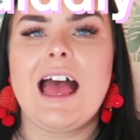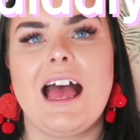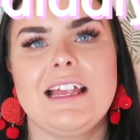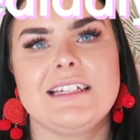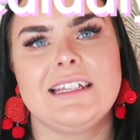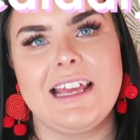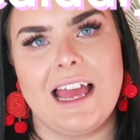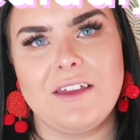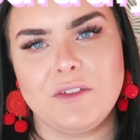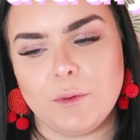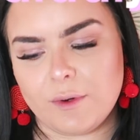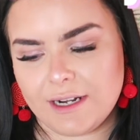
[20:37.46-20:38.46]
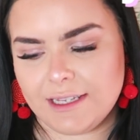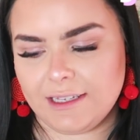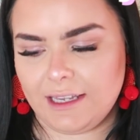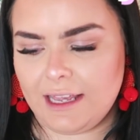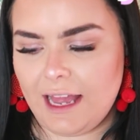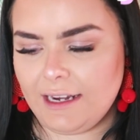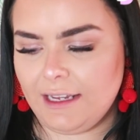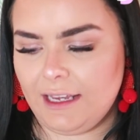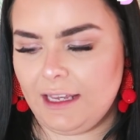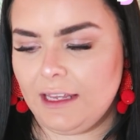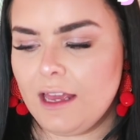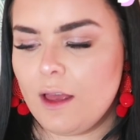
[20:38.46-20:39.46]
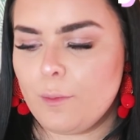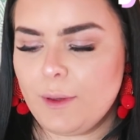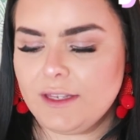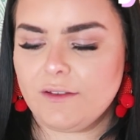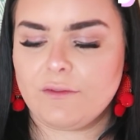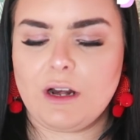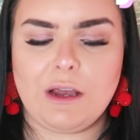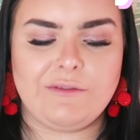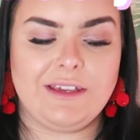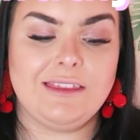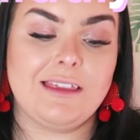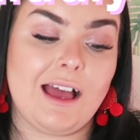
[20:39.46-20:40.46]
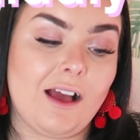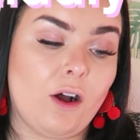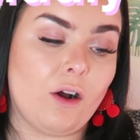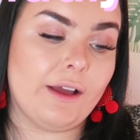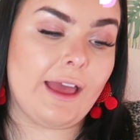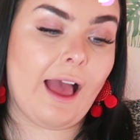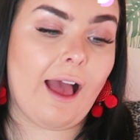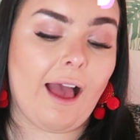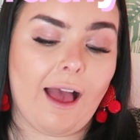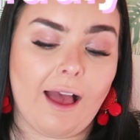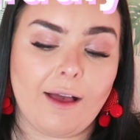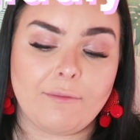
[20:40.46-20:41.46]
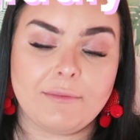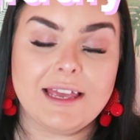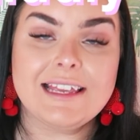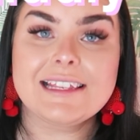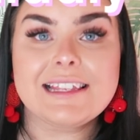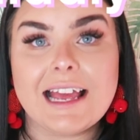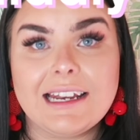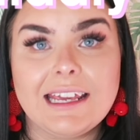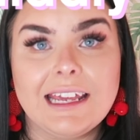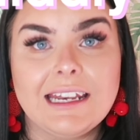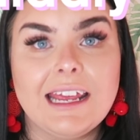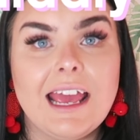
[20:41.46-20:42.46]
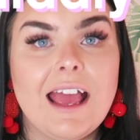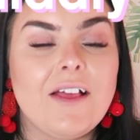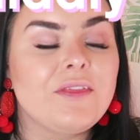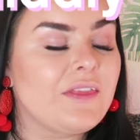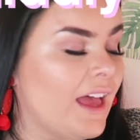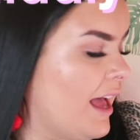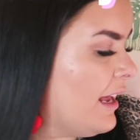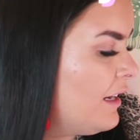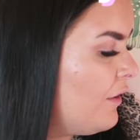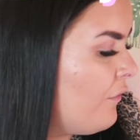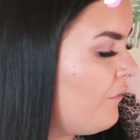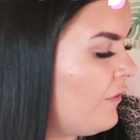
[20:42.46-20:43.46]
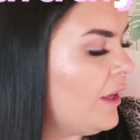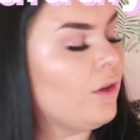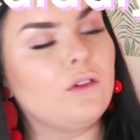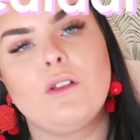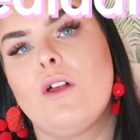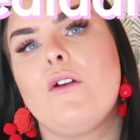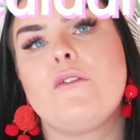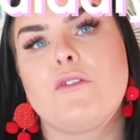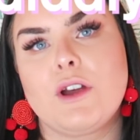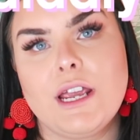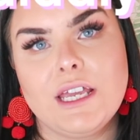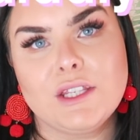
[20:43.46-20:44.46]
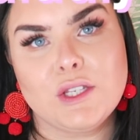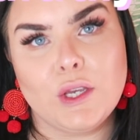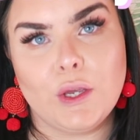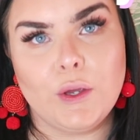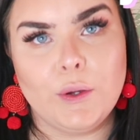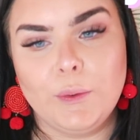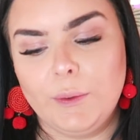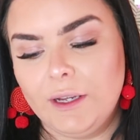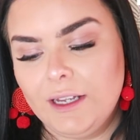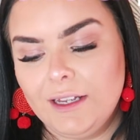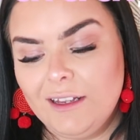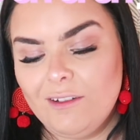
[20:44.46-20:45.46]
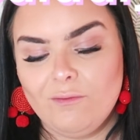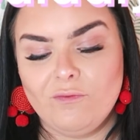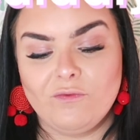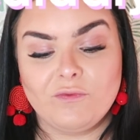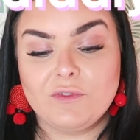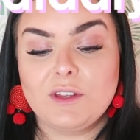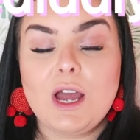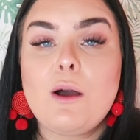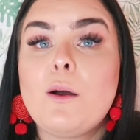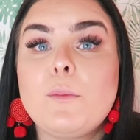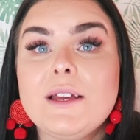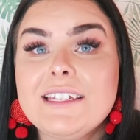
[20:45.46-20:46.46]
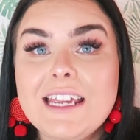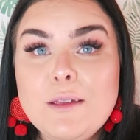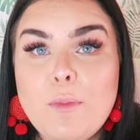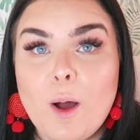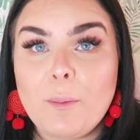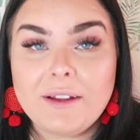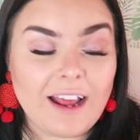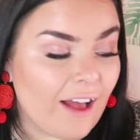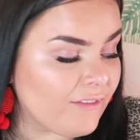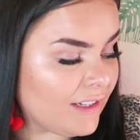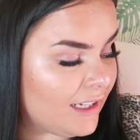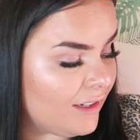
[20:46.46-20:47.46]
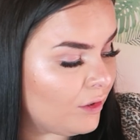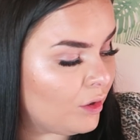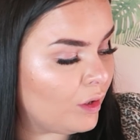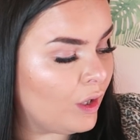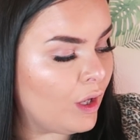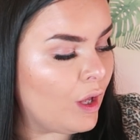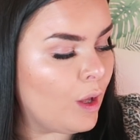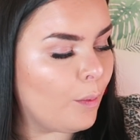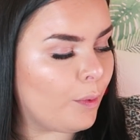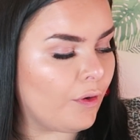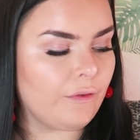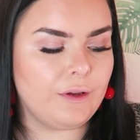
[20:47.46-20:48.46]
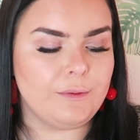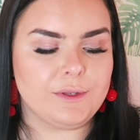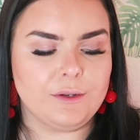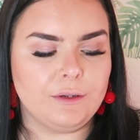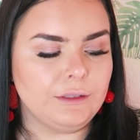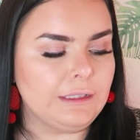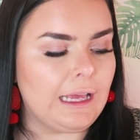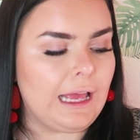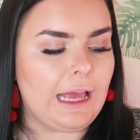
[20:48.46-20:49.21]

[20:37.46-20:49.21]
And yeah, if you want to see any bits of clothing that I am selling, then feel free to go on my Depop and have a little perusal.